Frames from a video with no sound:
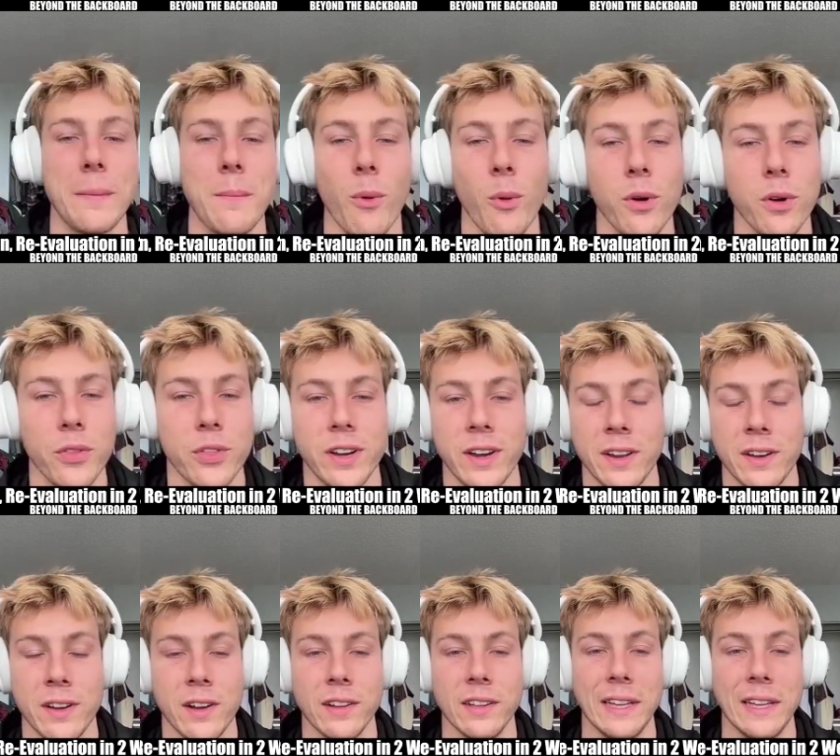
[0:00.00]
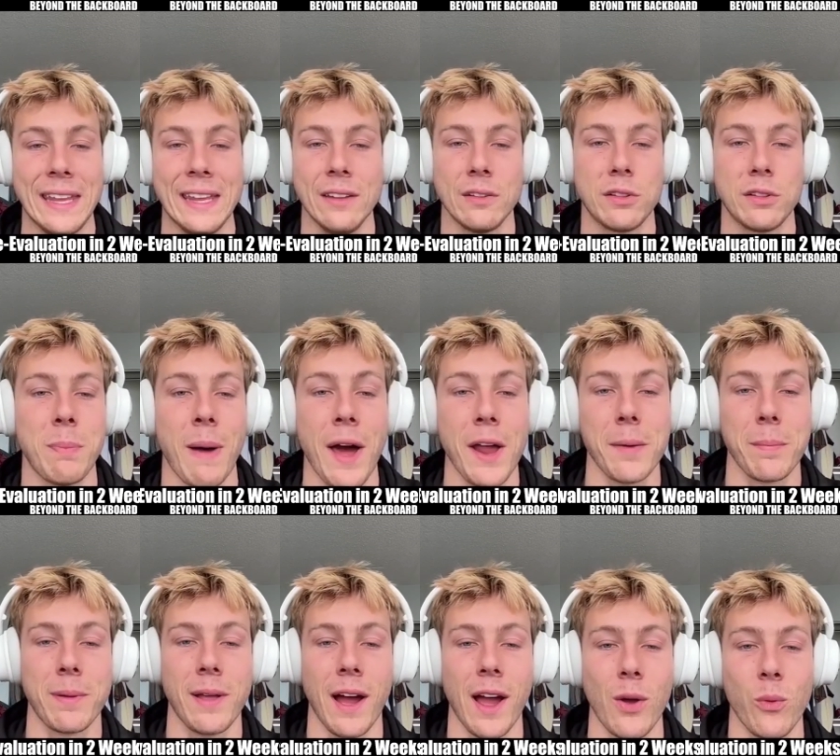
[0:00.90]
more than an elite
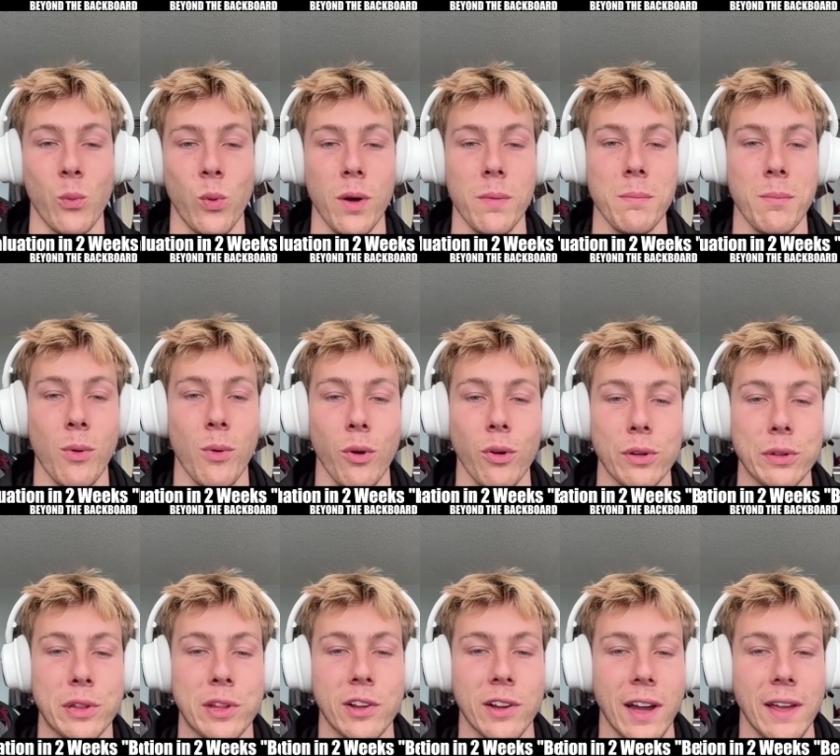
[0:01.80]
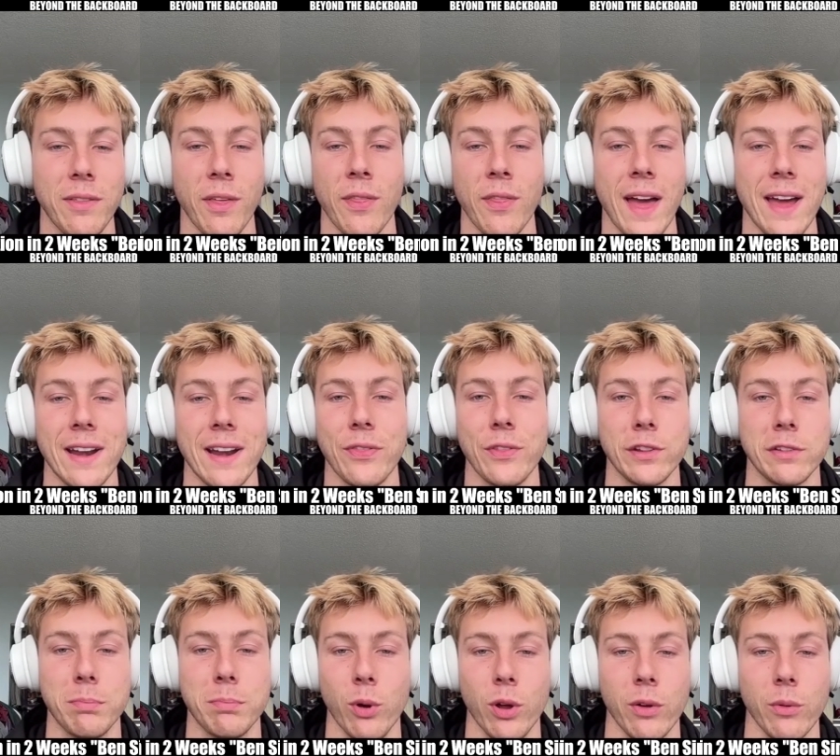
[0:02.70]
spot-up guy. What more is Klay than that at
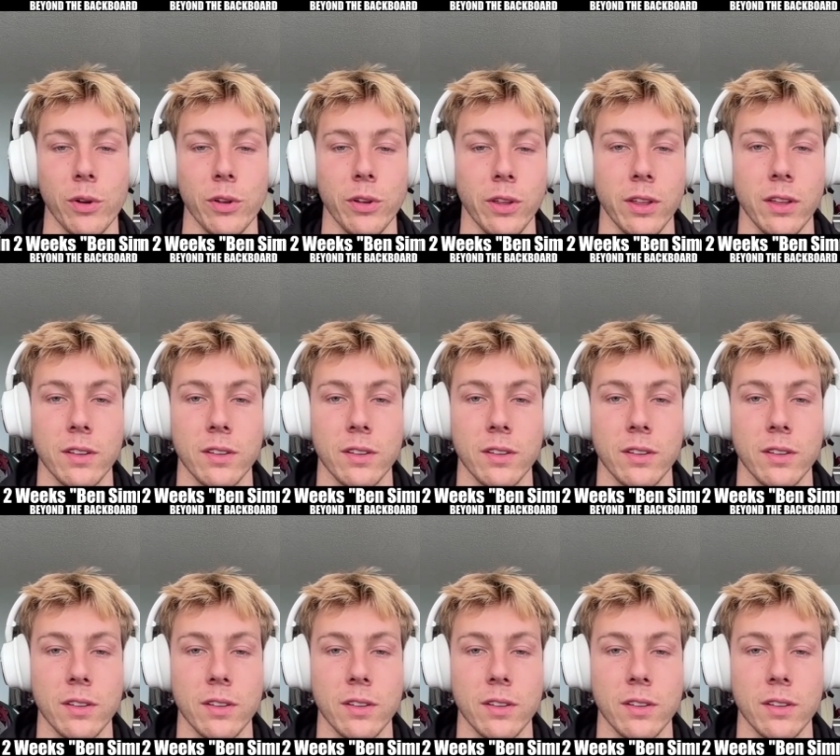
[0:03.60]
this point, really?